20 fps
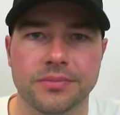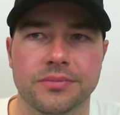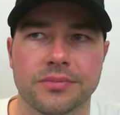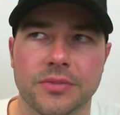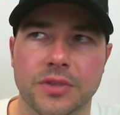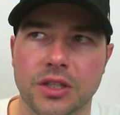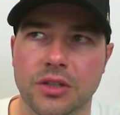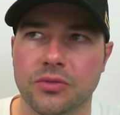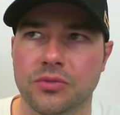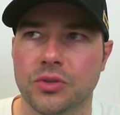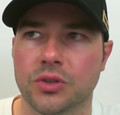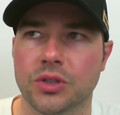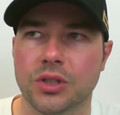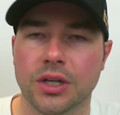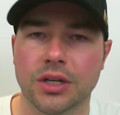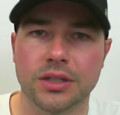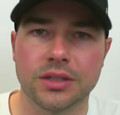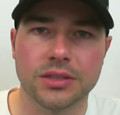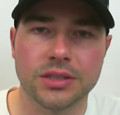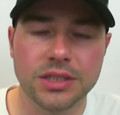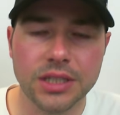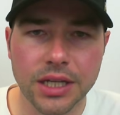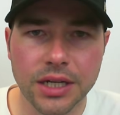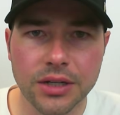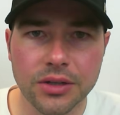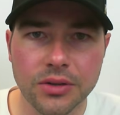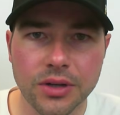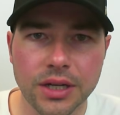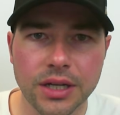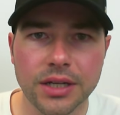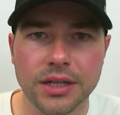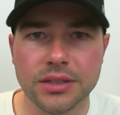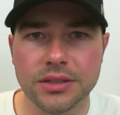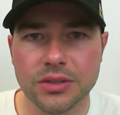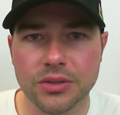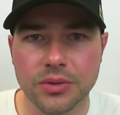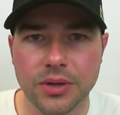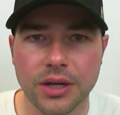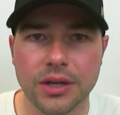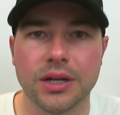If you're talking centigrade, it's
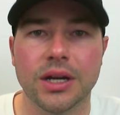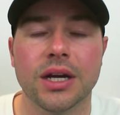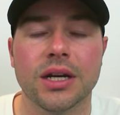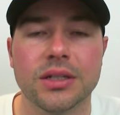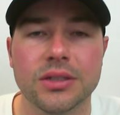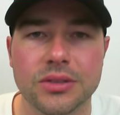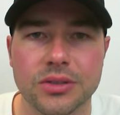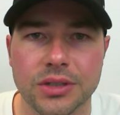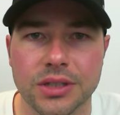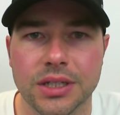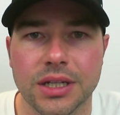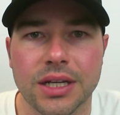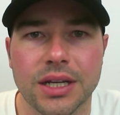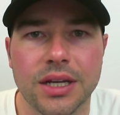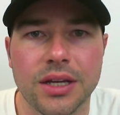around 100